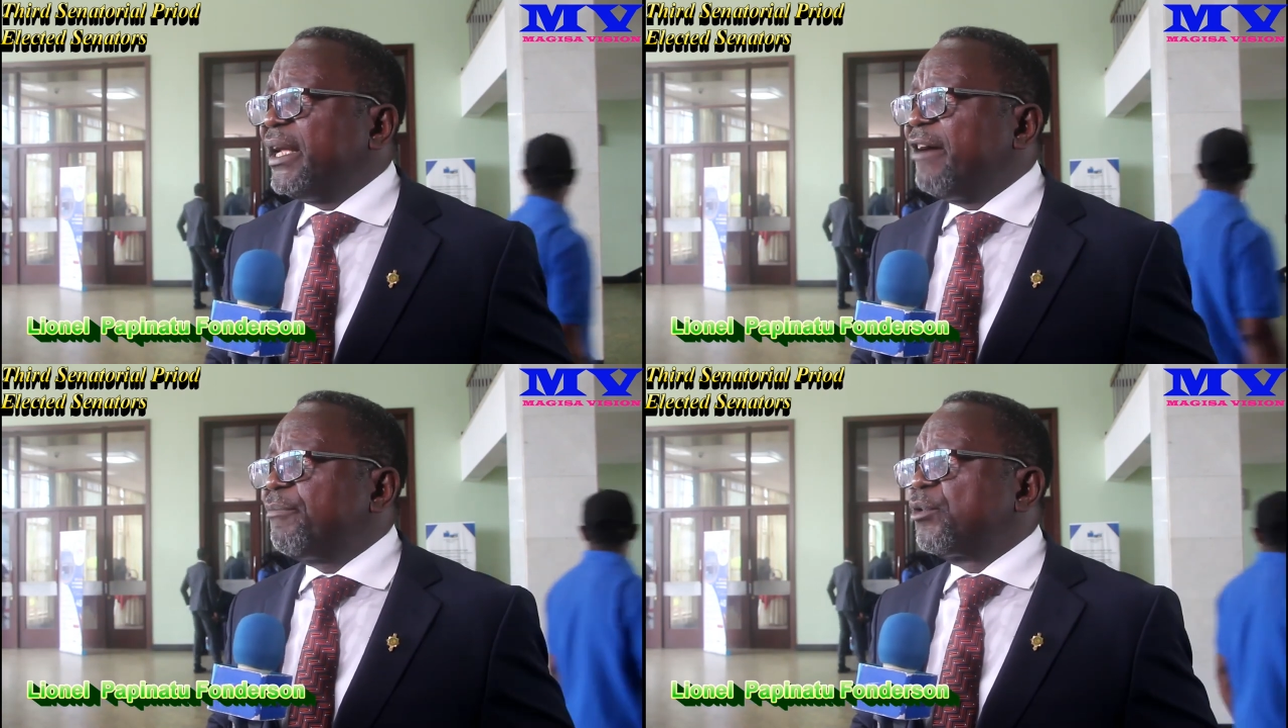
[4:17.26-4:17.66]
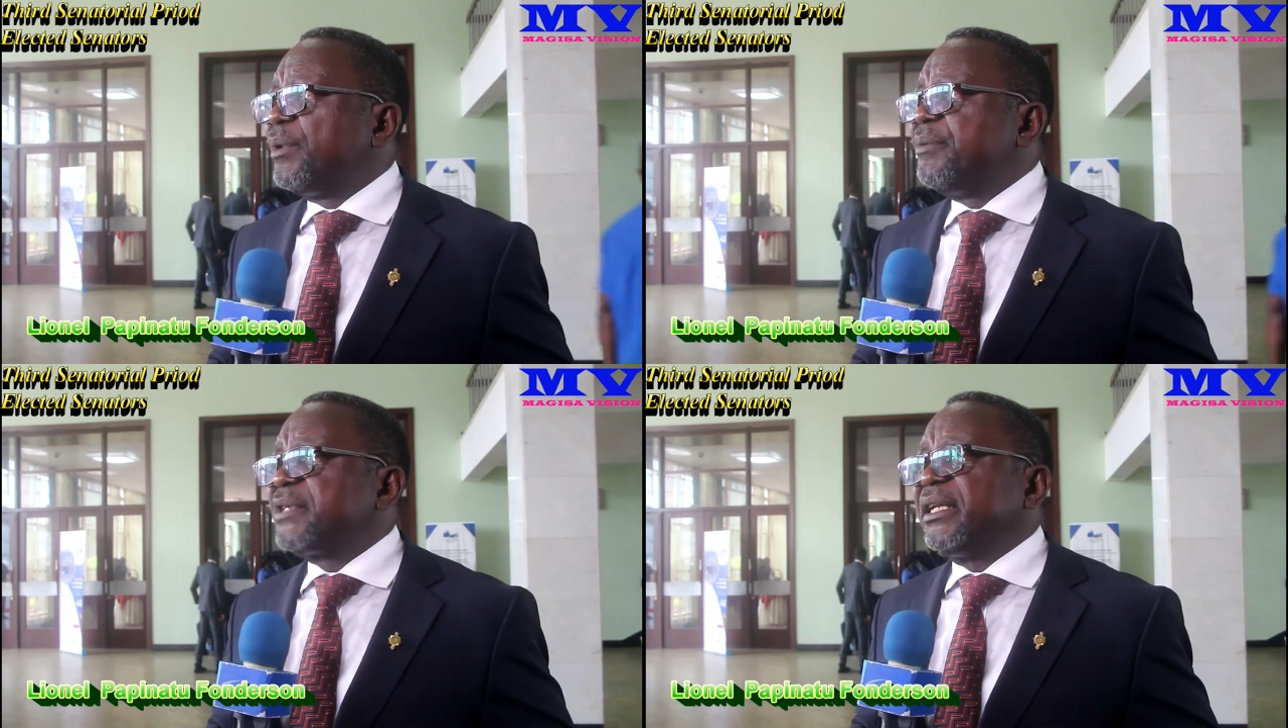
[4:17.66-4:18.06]
they have
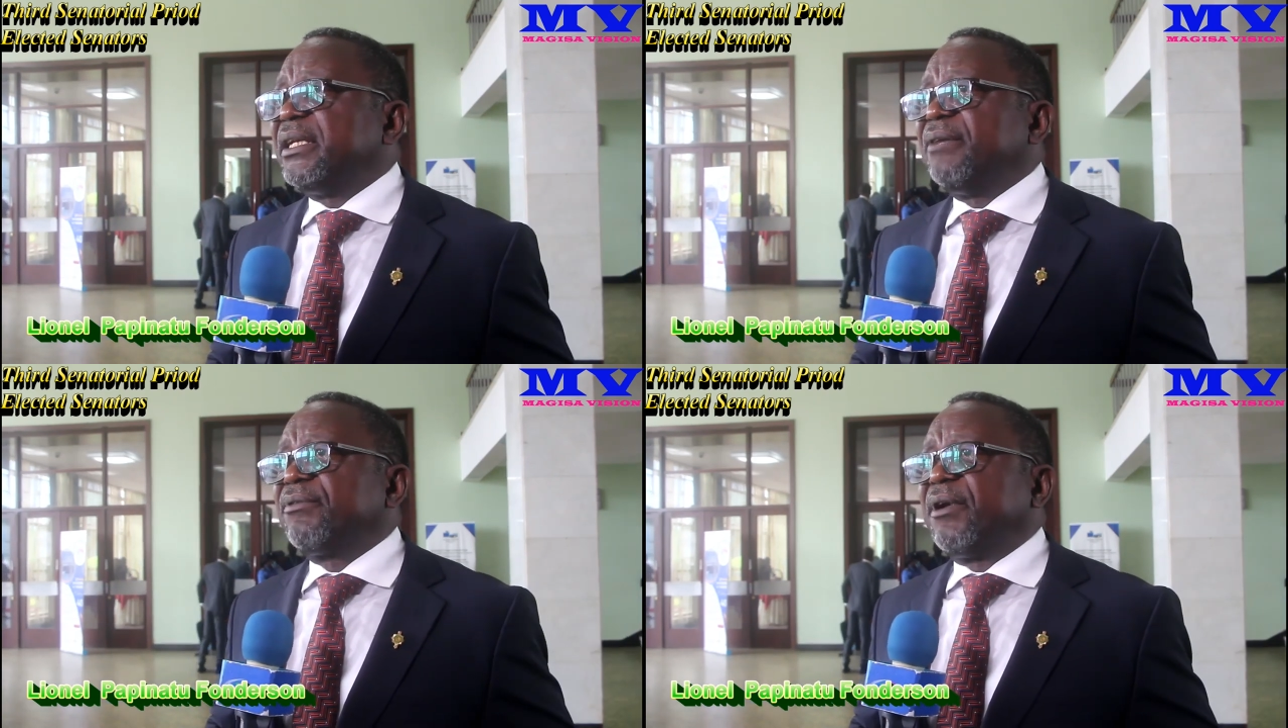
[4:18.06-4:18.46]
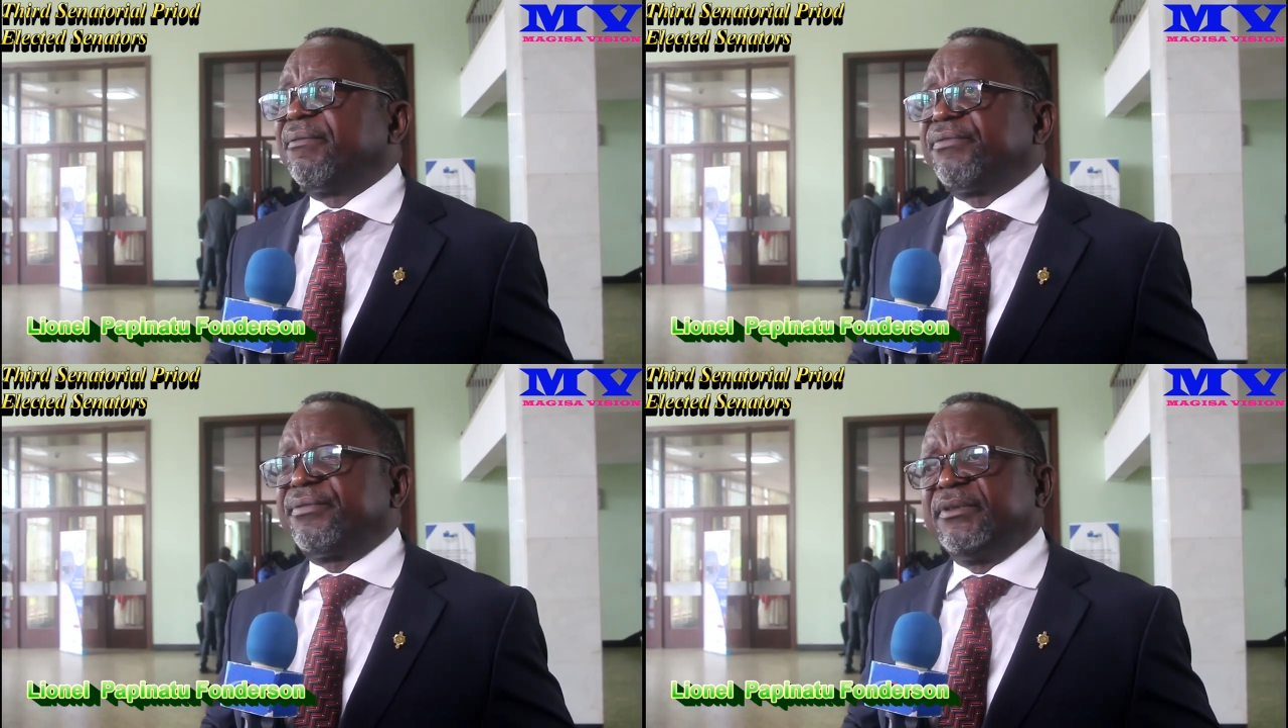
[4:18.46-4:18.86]
problems at the level
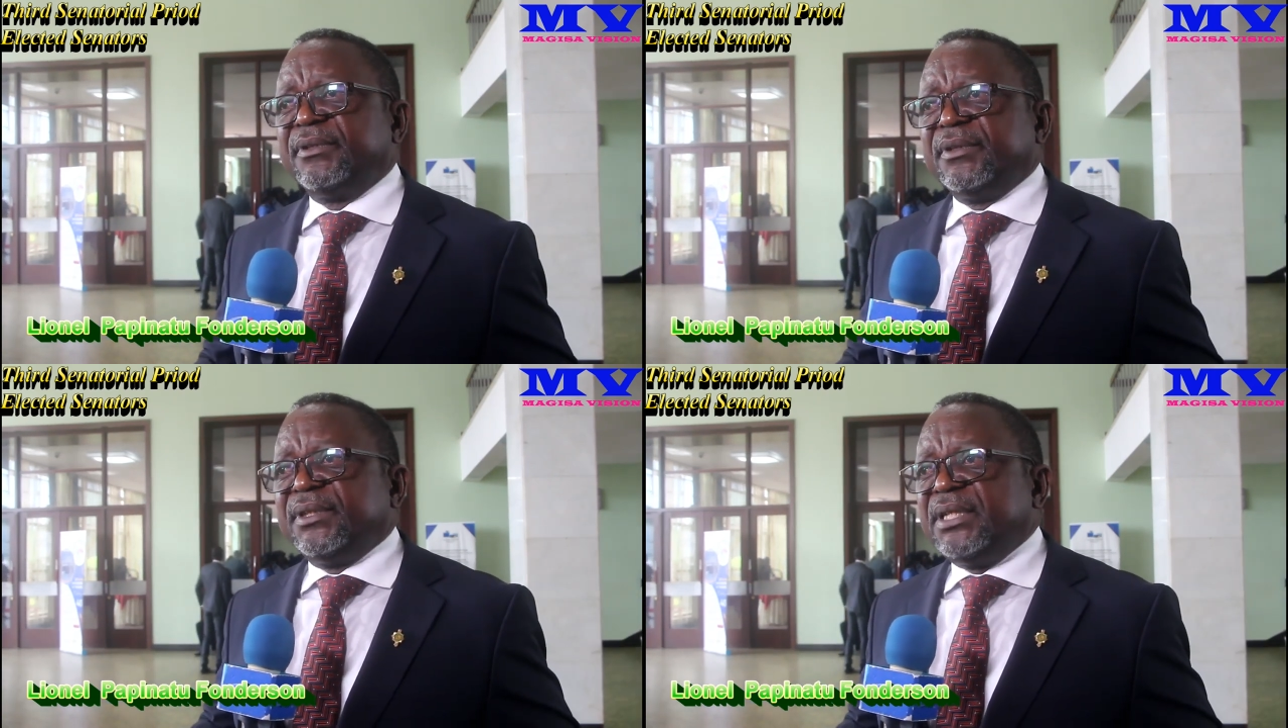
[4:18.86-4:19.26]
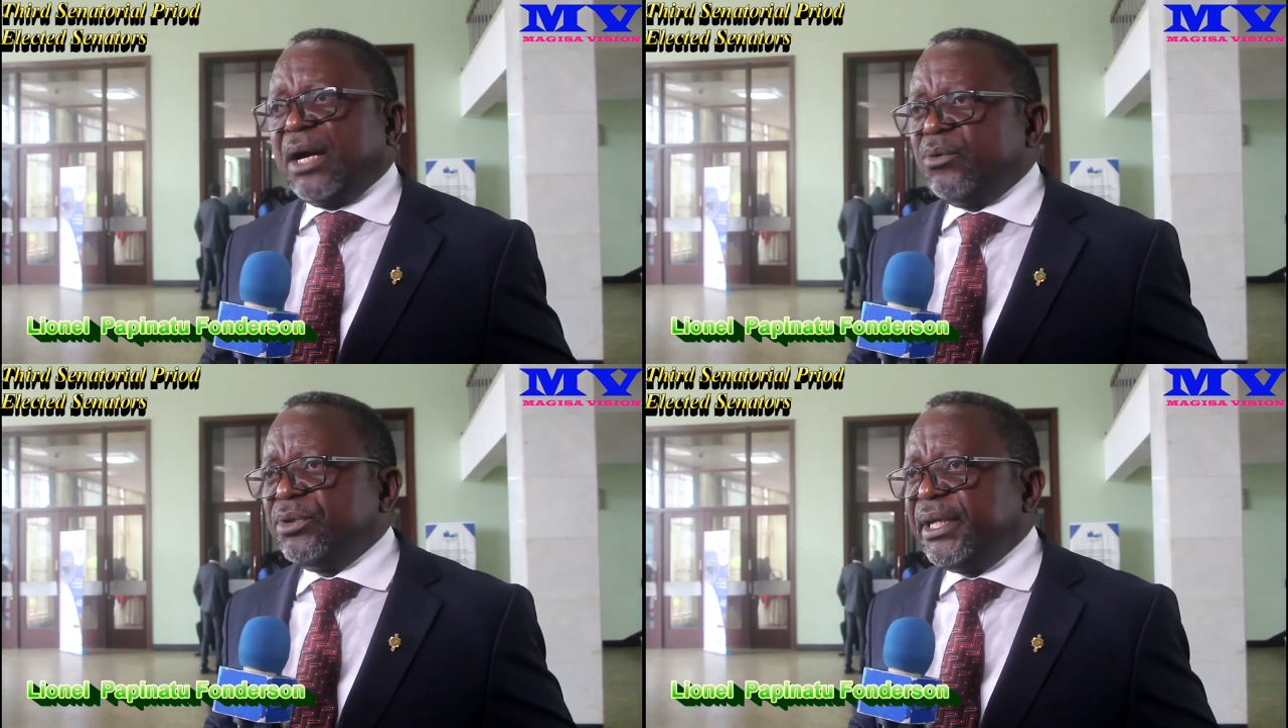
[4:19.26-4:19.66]
of
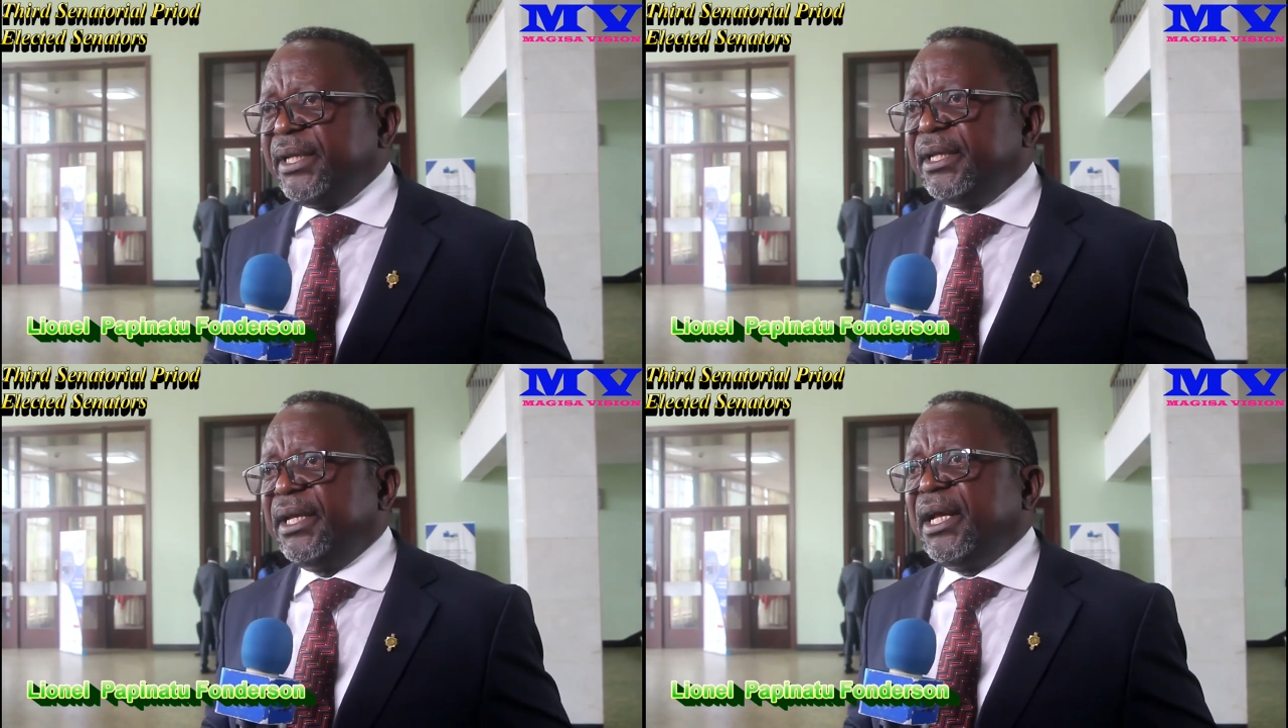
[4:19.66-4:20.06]
Yaoundé,